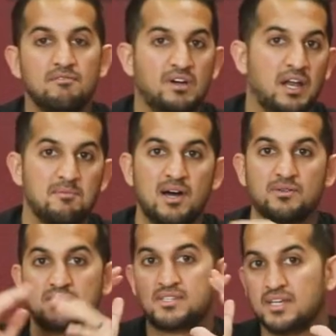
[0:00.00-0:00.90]
Got
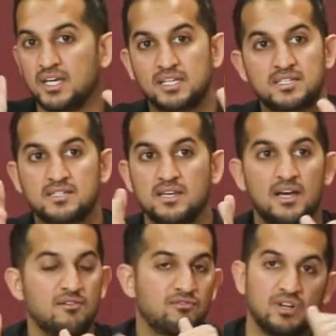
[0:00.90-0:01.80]
about 6
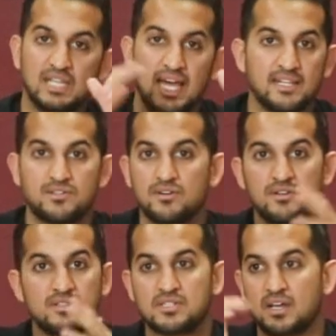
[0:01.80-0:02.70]

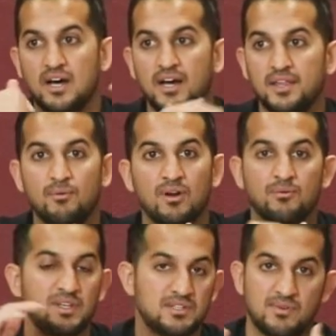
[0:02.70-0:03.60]
freelancers that
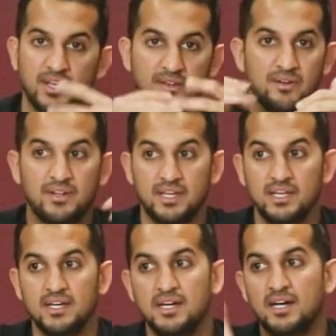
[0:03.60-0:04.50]
work with us regularly.